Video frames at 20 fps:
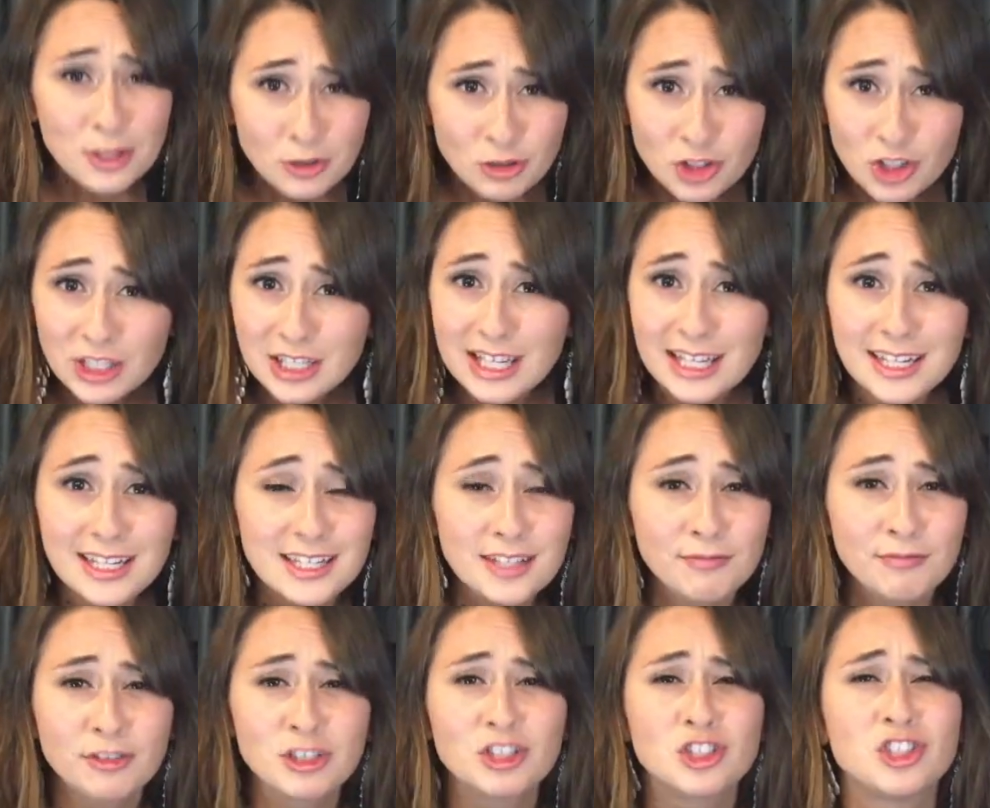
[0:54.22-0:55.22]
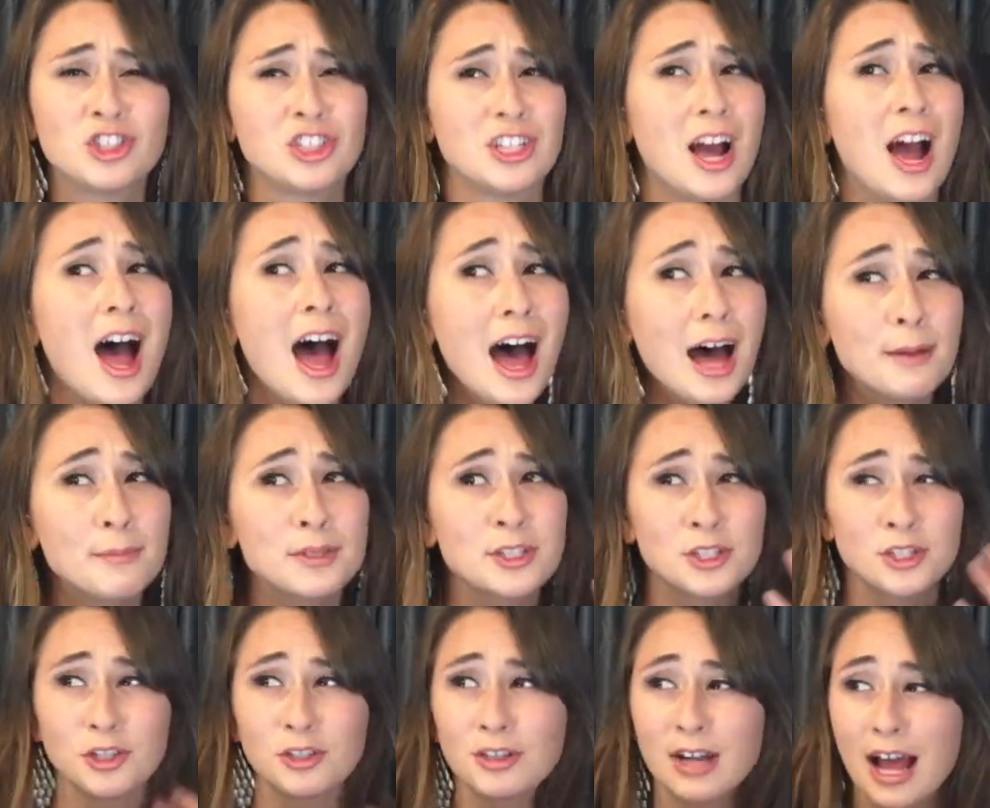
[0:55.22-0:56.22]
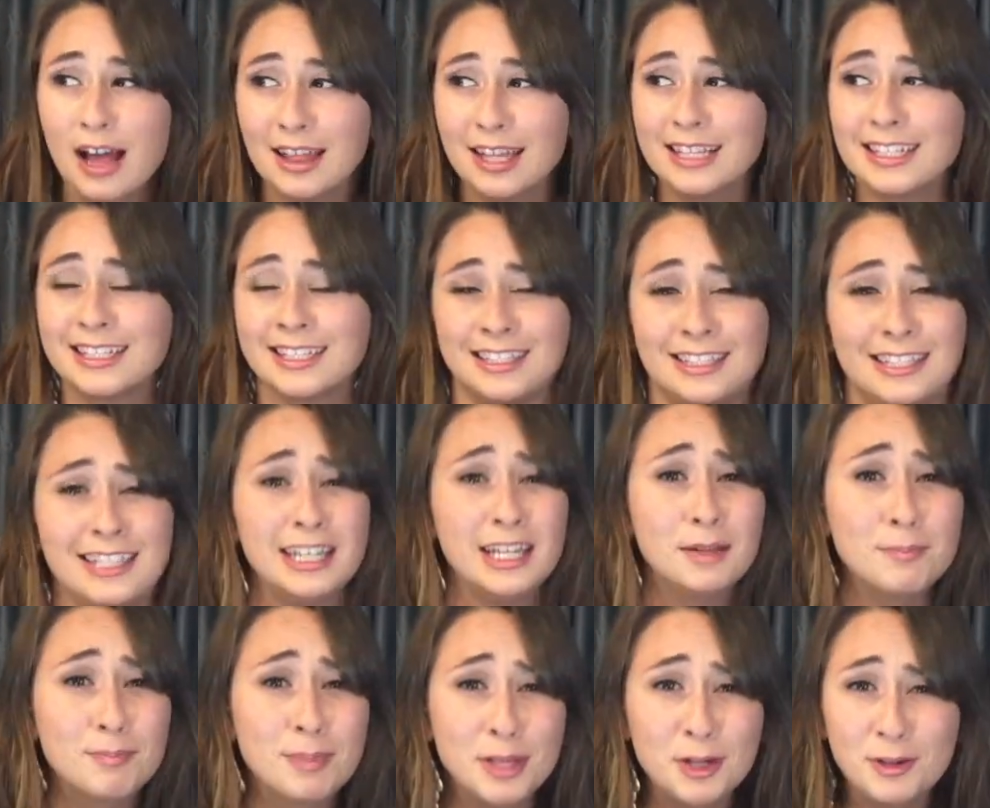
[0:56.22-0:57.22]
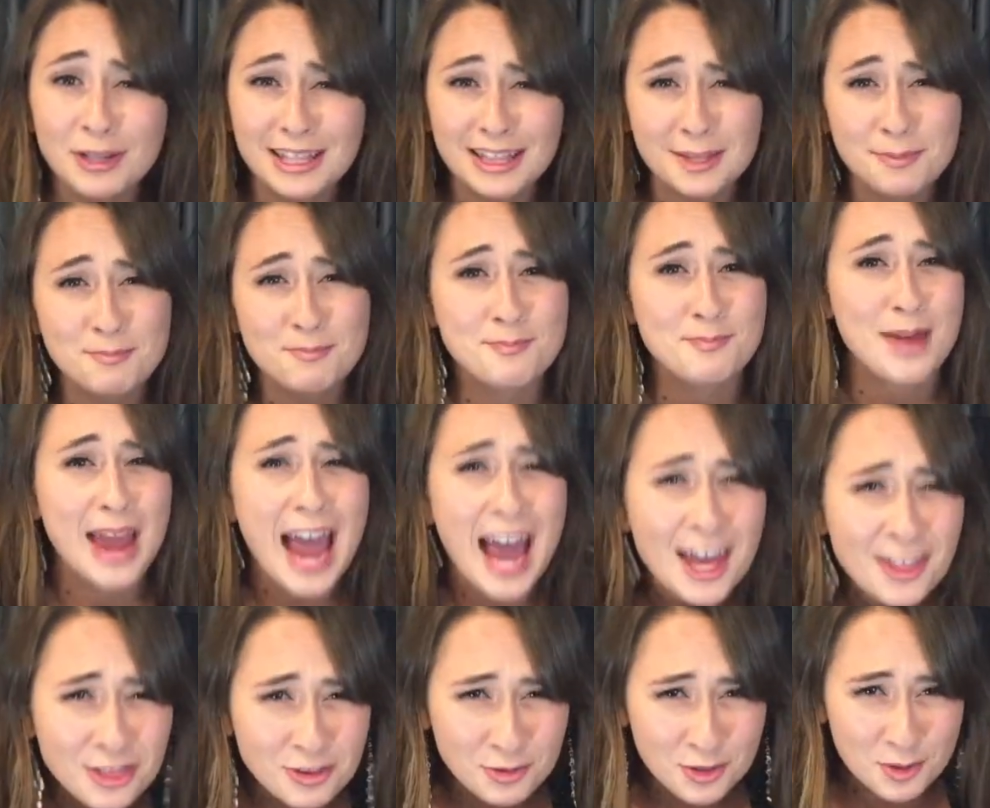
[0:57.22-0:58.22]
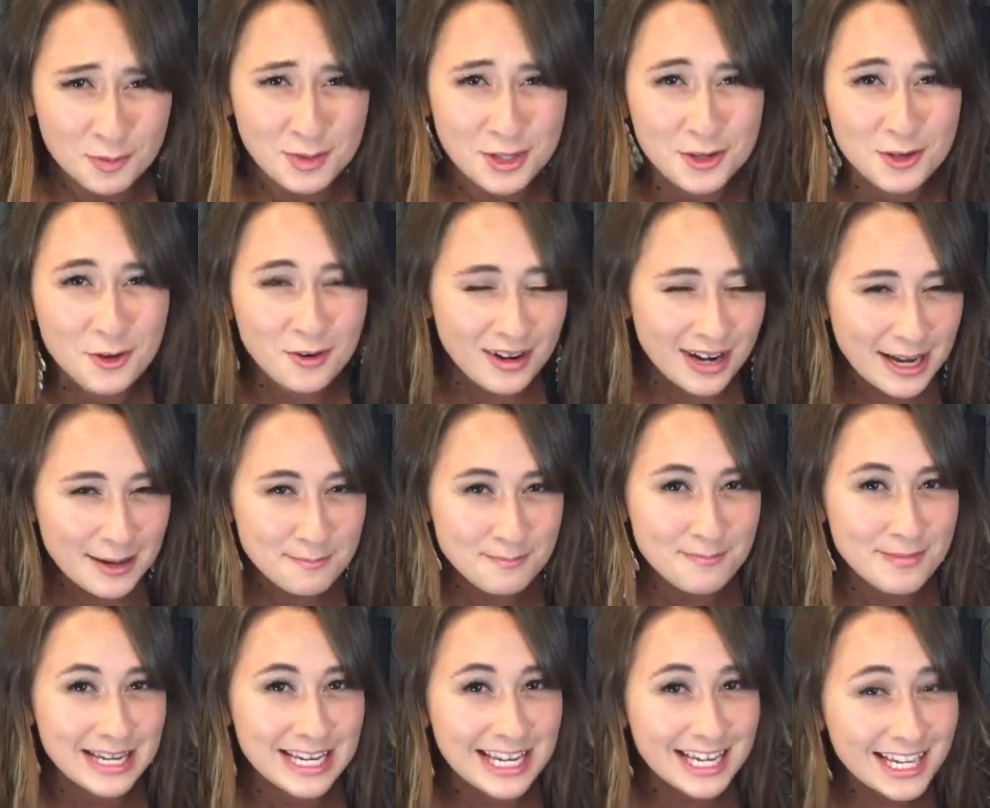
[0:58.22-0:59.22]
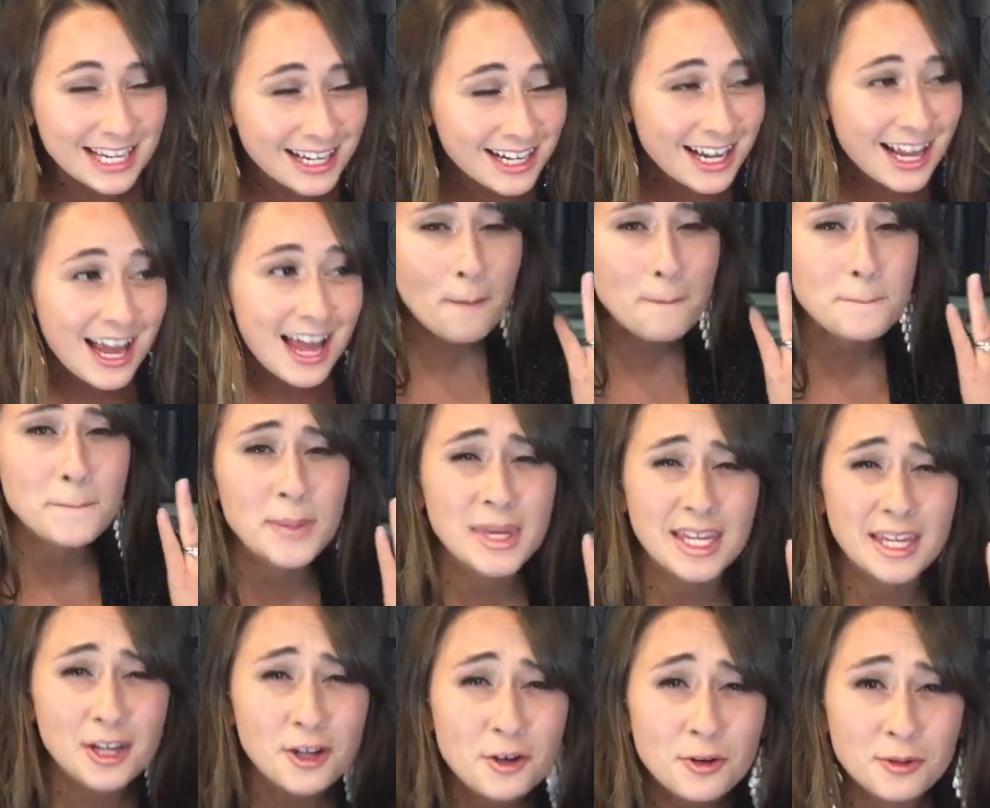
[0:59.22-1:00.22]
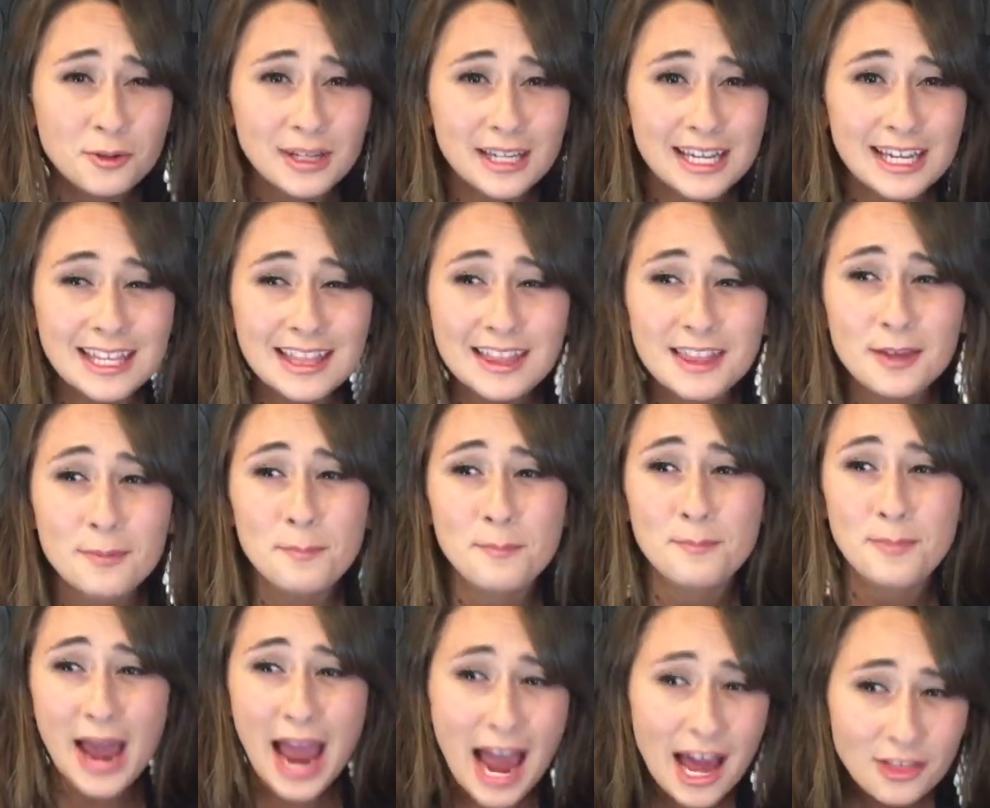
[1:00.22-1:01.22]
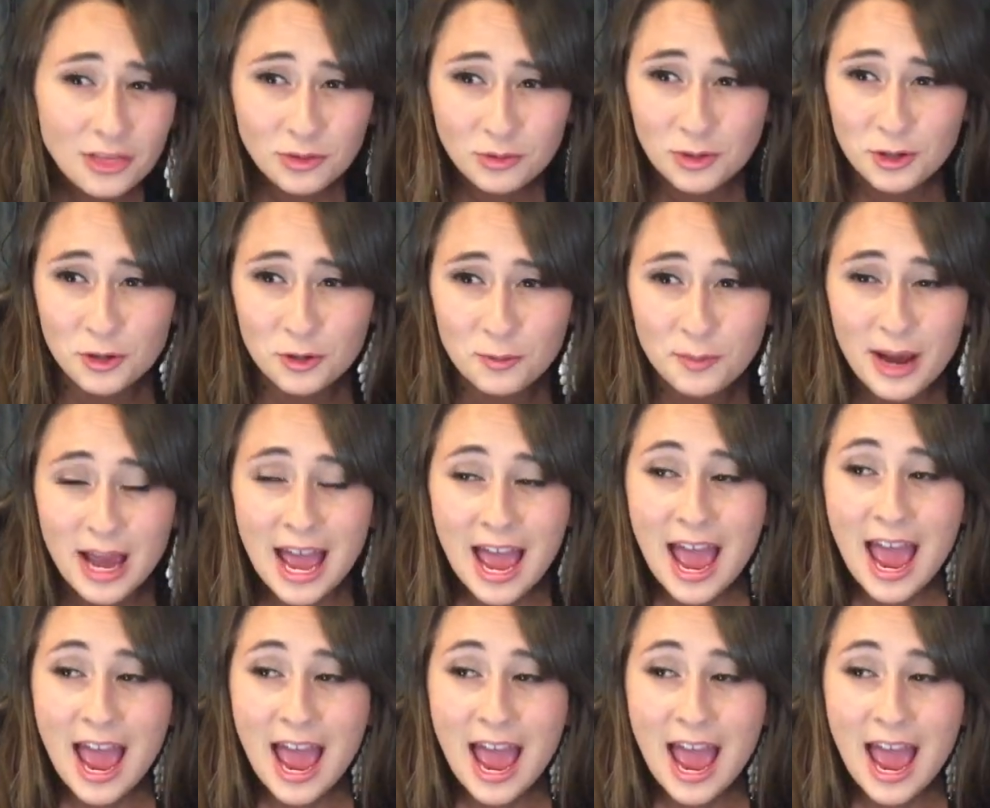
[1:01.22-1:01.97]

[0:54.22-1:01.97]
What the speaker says: you should get a different job so you're not like cleaning puke in the bathroom. You know what I mean? Puke in the bathroom.